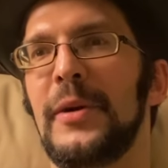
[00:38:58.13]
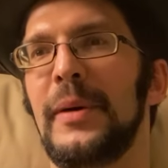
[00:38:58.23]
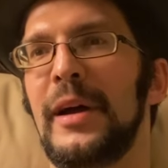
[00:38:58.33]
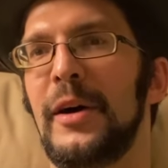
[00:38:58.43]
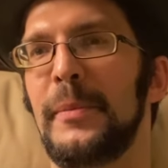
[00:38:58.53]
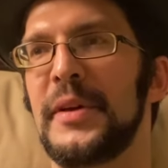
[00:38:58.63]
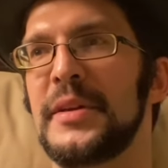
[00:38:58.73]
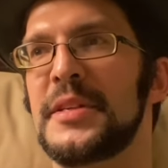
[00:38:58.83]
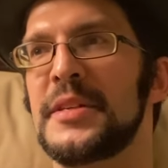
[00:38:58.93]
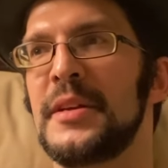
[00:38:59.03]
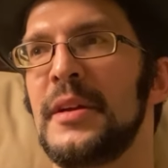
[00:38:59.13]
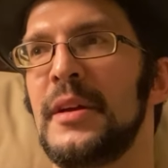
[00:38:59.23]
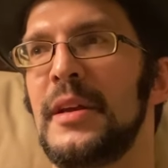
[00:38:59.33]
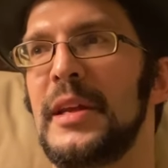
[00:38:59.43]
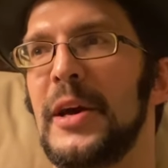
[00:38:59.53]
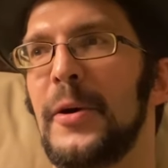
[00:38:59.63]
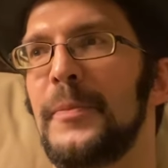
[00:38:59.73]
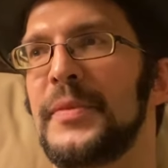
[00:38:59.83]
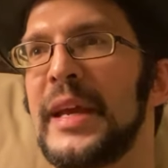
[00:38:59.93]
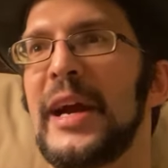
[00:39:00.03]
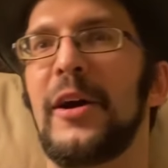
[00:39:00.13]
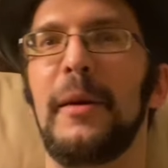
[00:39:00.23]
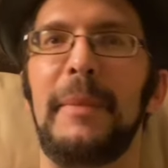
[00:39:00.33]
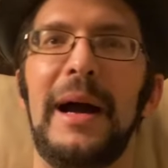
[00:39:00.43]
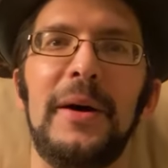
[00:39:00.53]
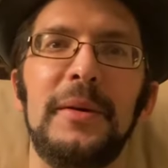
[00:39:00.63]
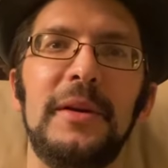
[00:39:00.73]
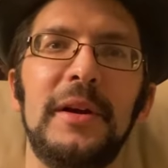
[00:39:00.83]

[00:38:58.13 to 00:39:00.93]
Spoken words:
helped us, care about,